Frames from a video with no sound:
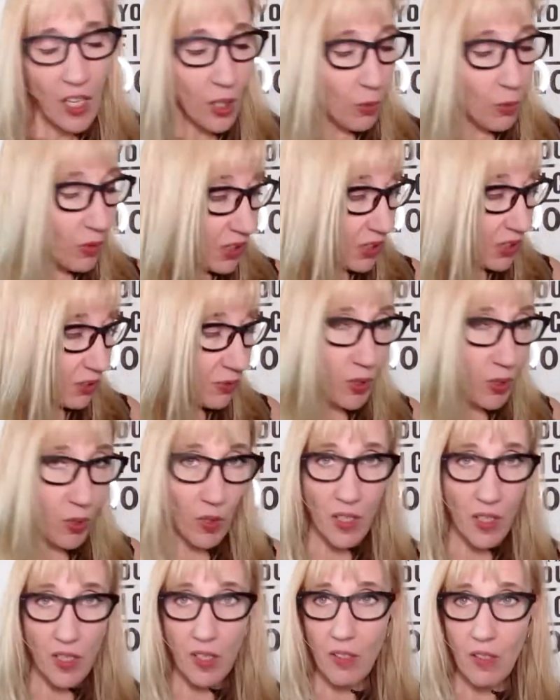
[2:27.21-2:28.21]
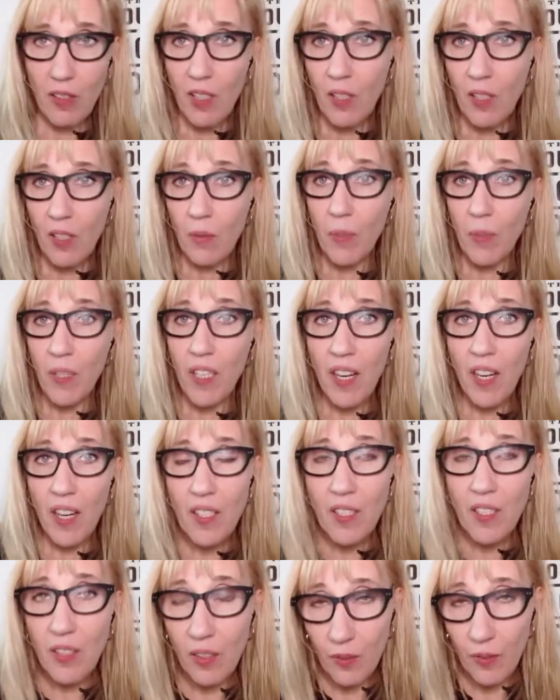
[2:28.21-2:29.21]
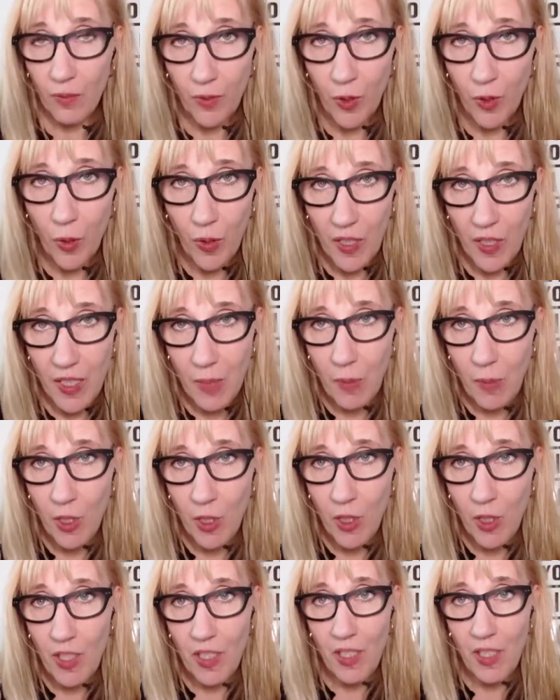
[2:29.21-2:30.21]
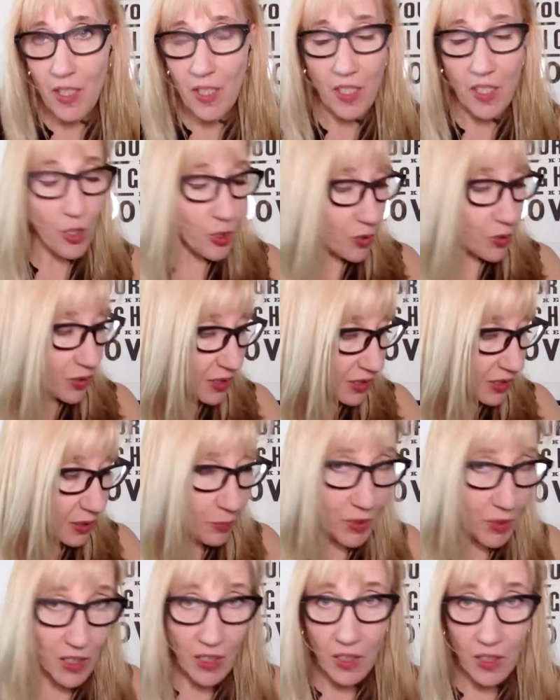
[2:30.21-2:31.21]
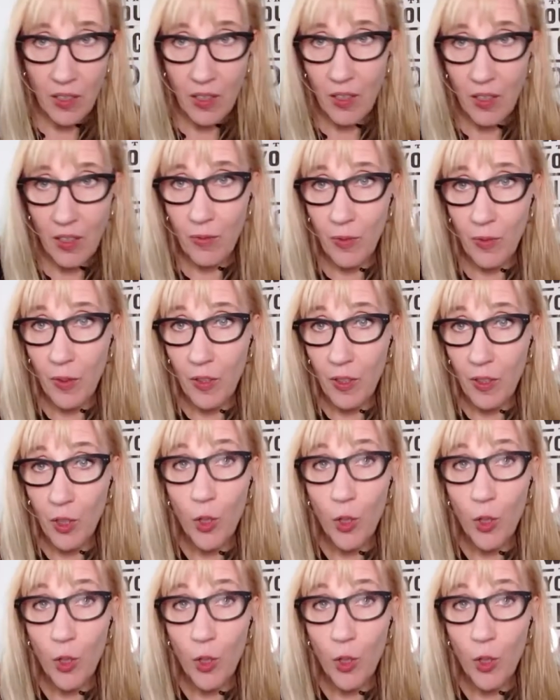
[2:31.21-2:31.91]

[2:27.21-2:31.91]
Well, of course, because of your experience in this industry, I mean, if uh,